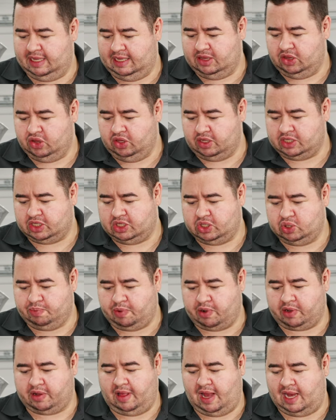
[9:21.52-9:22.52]
It looks
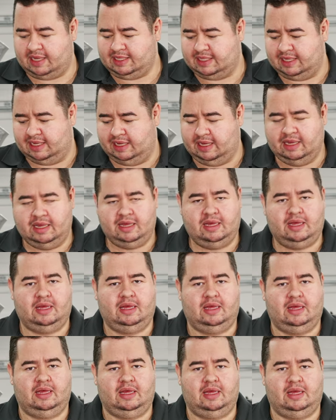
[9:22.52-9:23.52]
super glossy.
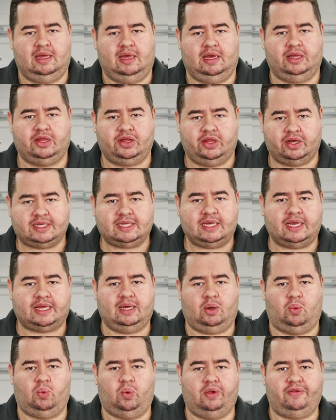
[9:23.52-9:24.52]
It looks like
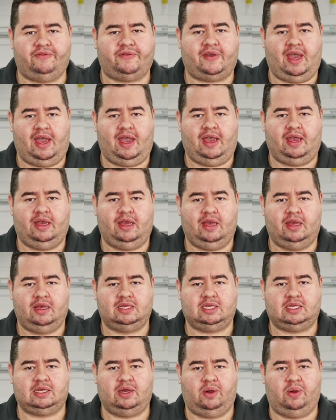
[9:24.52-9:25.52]
that Wolfgang.
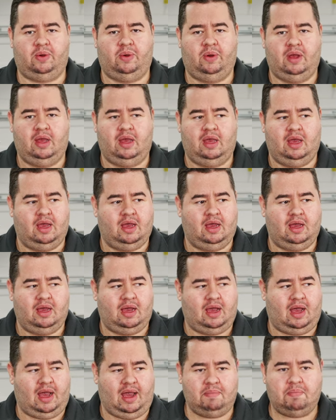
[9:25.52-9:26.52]
So
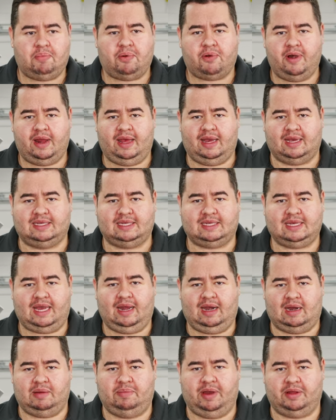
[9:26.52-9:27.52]
I'm pretty
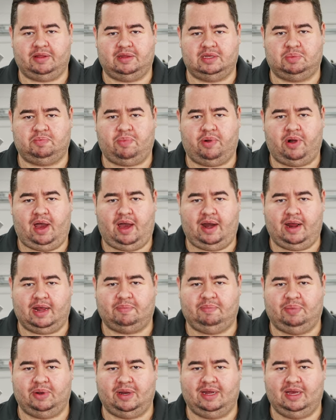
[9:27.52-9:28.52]
excited about this
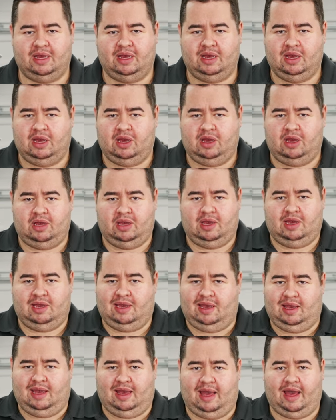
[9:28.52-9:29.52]
product, but
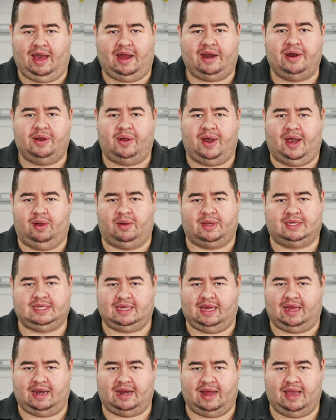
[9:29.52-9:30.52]
I don't know how
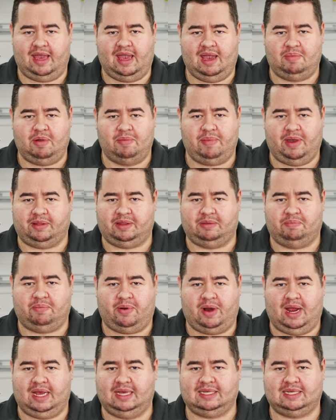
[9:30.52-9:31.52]
excited I am about the
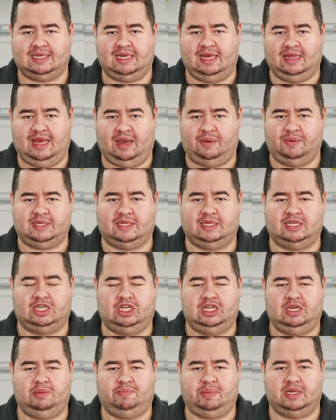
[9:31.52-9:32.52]
price. And that was the
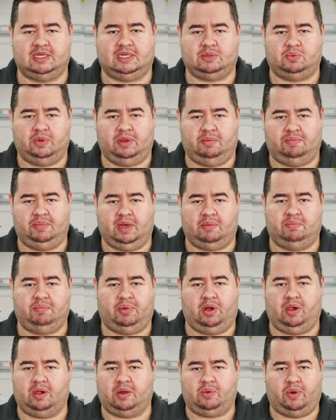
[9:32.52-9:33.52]
cheapest with a big
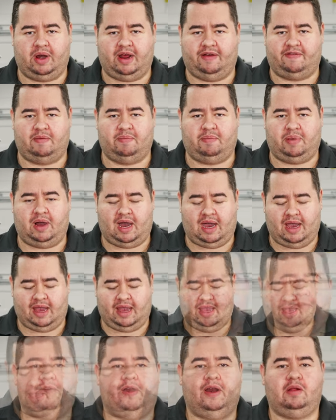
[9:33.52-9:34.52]
bulk, whatever
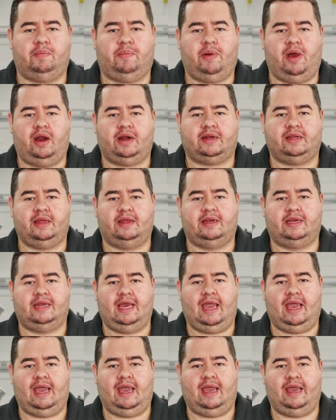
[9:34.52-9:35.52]
buy. Final product of the
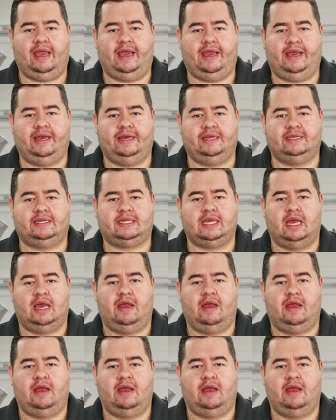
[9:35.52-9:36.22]
day is